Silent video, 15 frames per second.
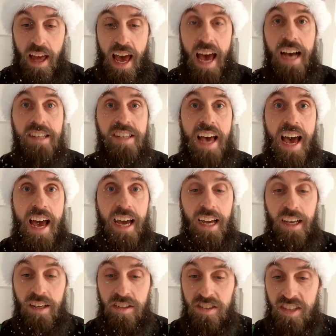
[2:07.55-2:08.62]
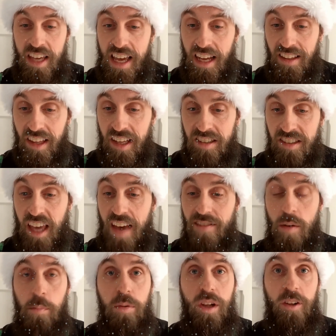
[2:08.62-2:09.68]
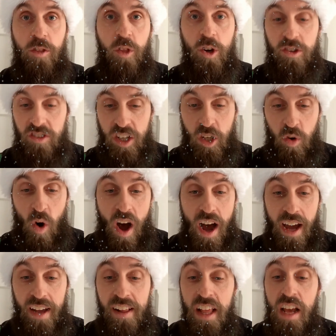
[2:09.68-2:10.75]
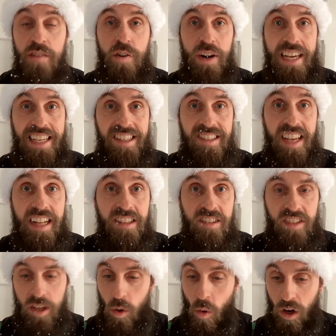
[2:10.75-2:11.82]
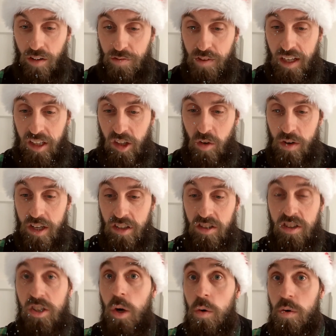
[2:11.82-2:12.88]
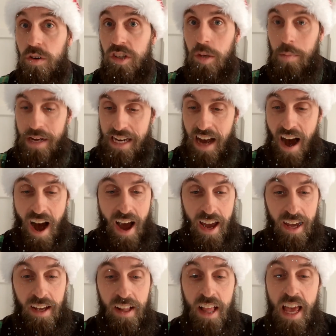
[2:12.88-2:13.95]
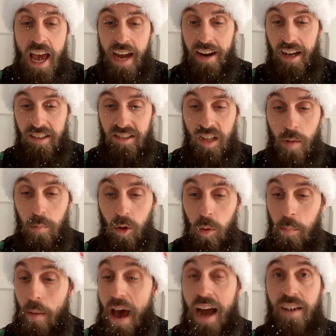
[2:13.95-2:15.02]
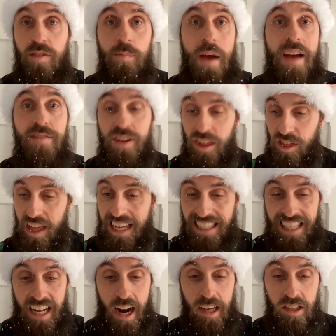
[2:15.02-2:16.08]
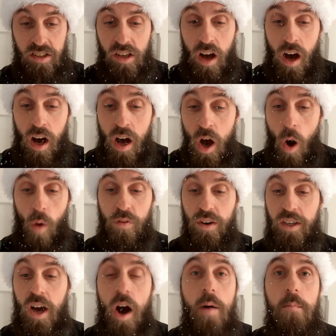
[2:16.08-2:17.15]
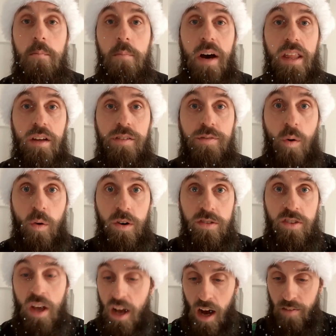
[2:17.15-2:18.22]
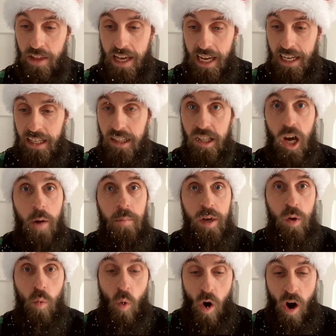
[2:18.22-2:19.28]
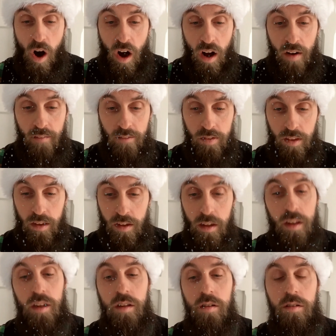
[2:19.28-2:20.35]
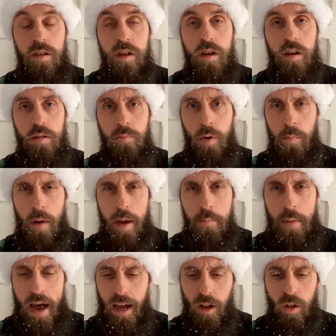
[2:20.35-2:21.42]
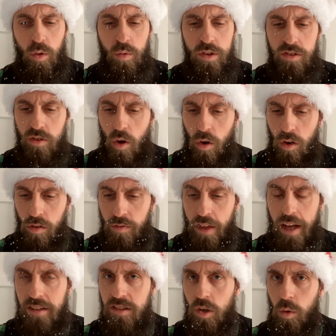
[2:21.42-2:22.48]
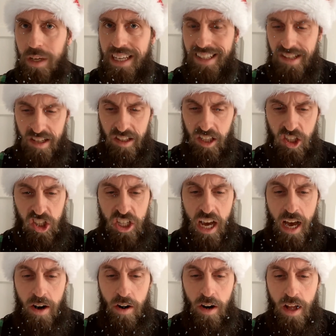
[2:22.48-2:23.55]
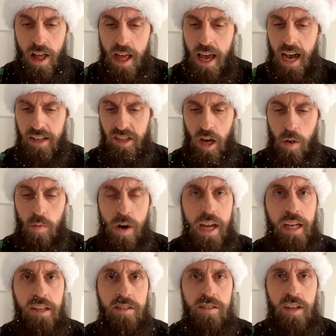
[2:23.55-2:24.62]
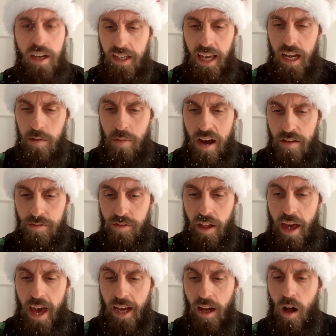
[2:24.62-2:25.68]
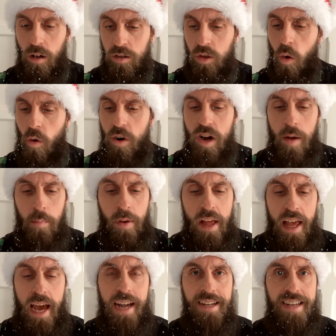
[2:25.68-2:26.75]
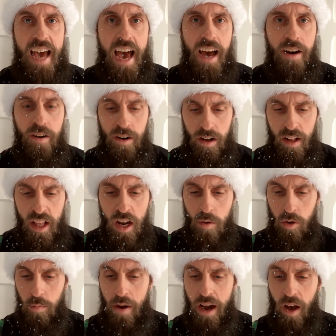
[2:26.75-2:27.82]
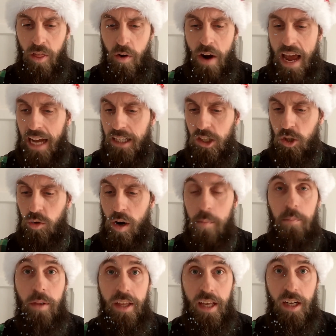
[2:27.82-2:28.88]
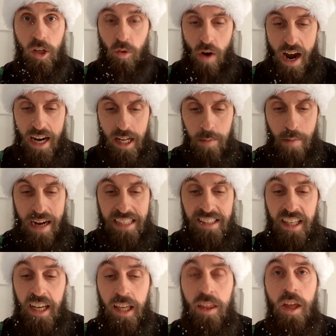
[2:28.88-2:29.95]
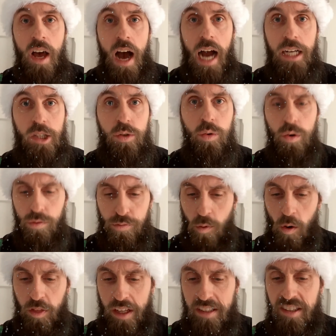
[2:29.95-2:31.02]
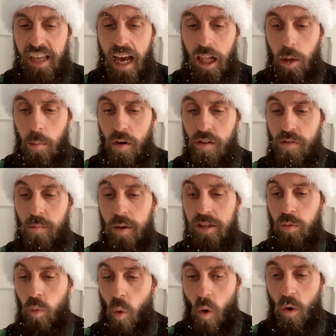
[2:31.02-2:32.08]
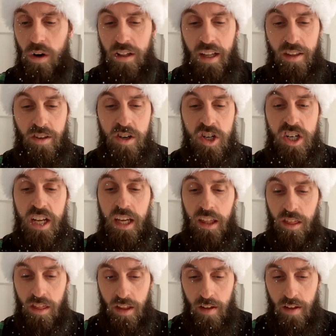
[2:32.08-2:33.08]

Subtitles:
Azhag, seeing this, gave a bloodthirsty cry, for he sensed an orc victory soon to be nigh. And I stumbled back from everything that I saw, overcome by the force of the incoming waw. But my battle resolve not so easily shattered, as I raised again my flag, all torn up and tattered. With my other hand trembling and grinding my teeth, I drew forth Excalibur from its worn leather sheath.